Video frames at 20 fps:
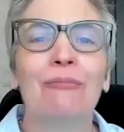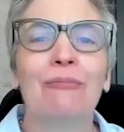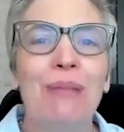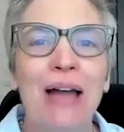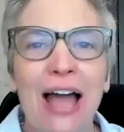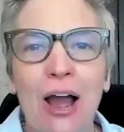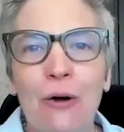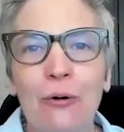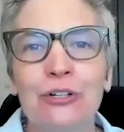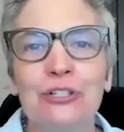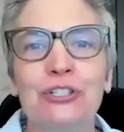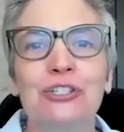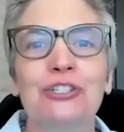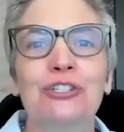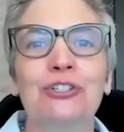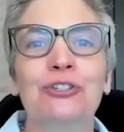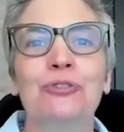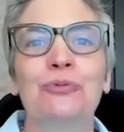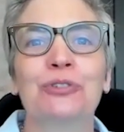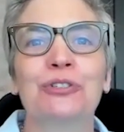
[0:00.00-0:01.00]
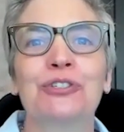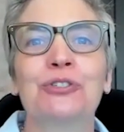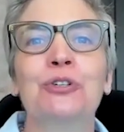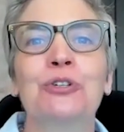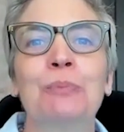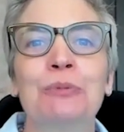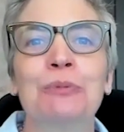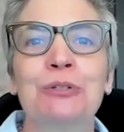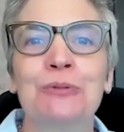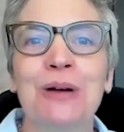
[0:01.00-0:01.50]
power to sue was
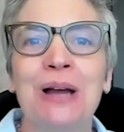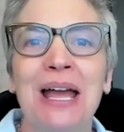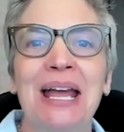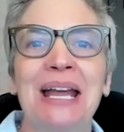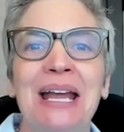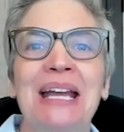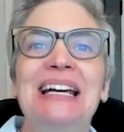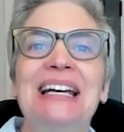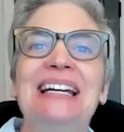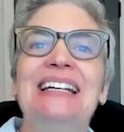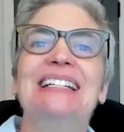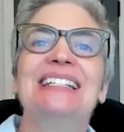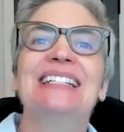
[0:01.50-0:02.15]
stripped away,